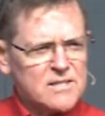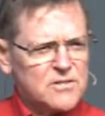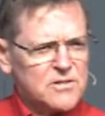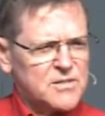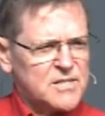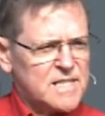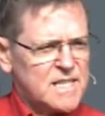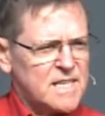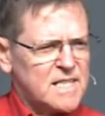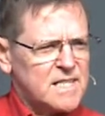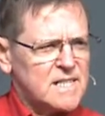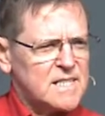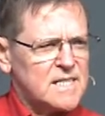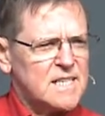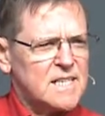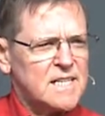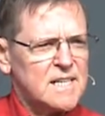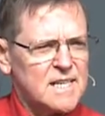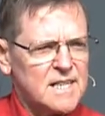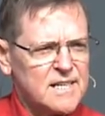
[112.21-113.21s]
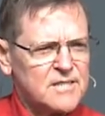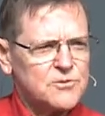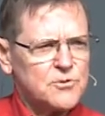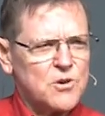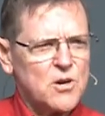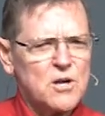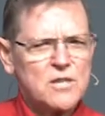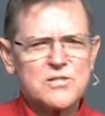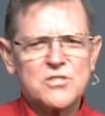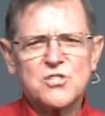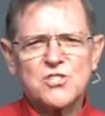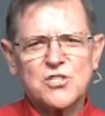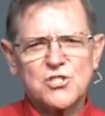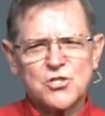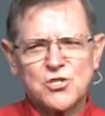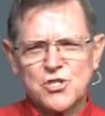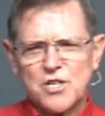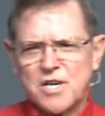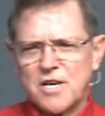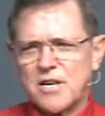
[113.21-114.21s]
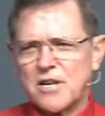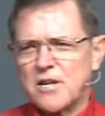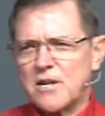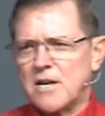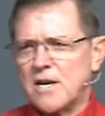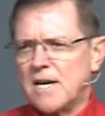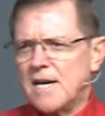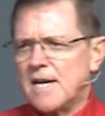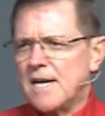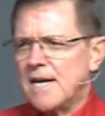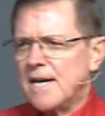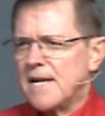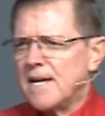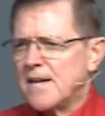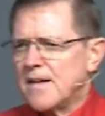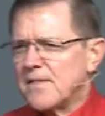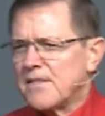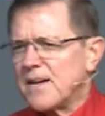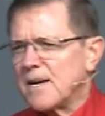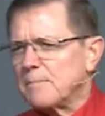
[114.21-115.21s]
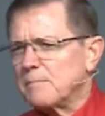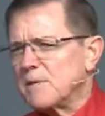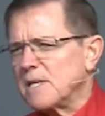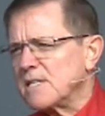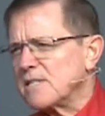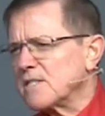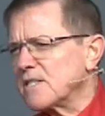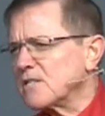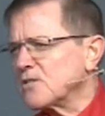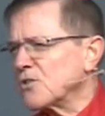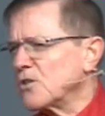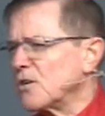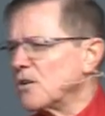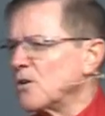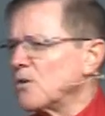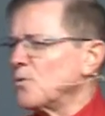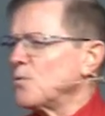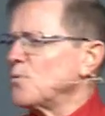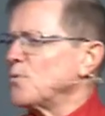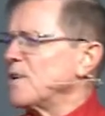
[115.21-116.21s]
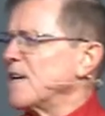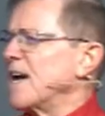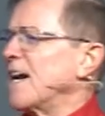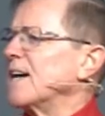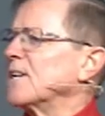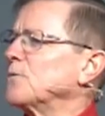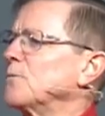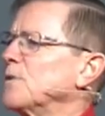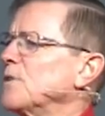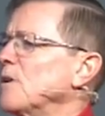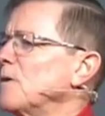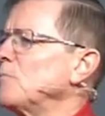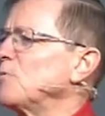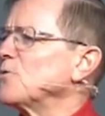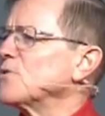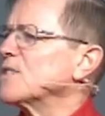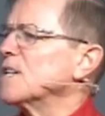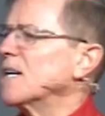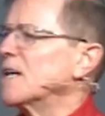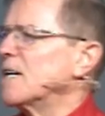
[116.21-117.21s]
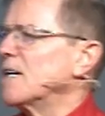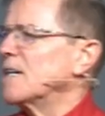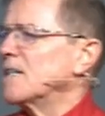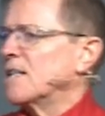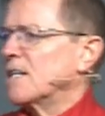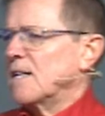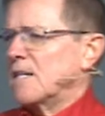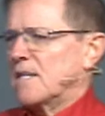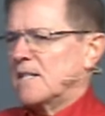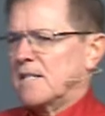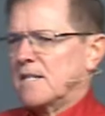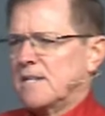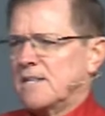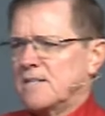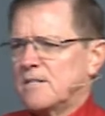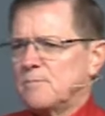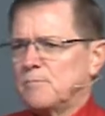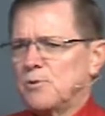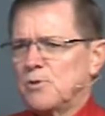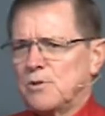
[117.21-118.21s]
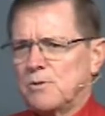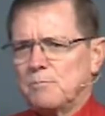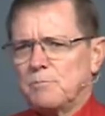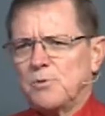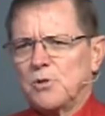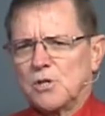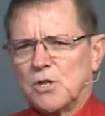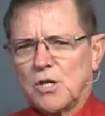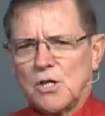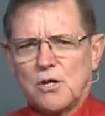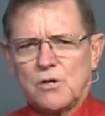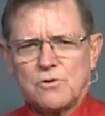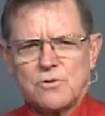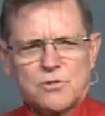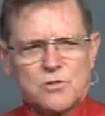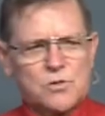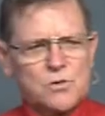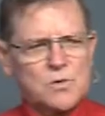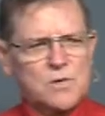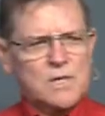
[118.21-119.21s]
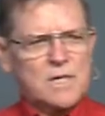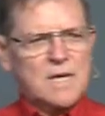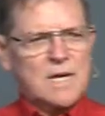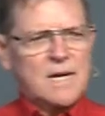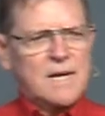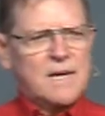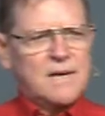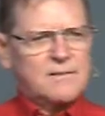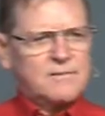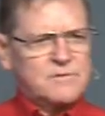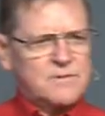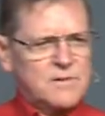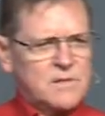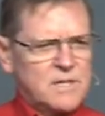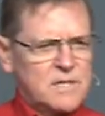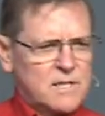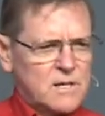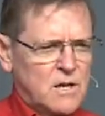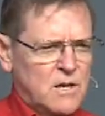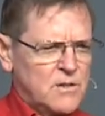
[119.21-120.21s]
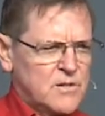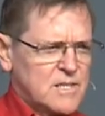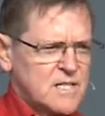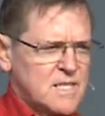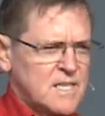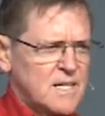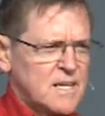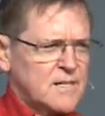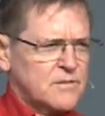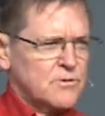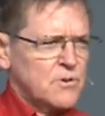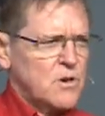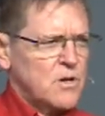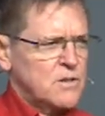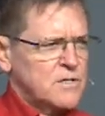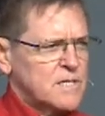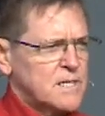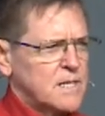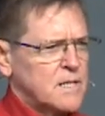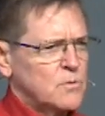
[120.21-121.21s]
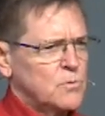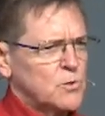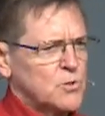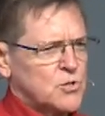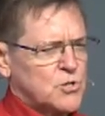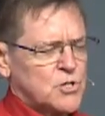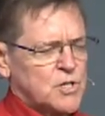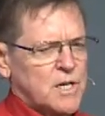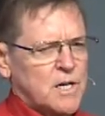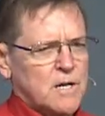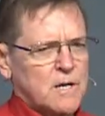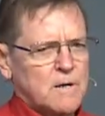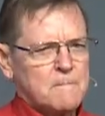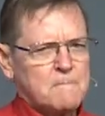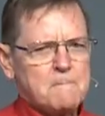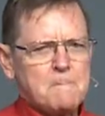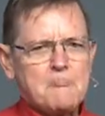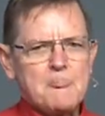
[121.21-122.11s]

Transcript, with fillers: or ten electrons to share that means it's going to react with almost anything that it's put, put close to. It'll have the, all these electrons that it will share.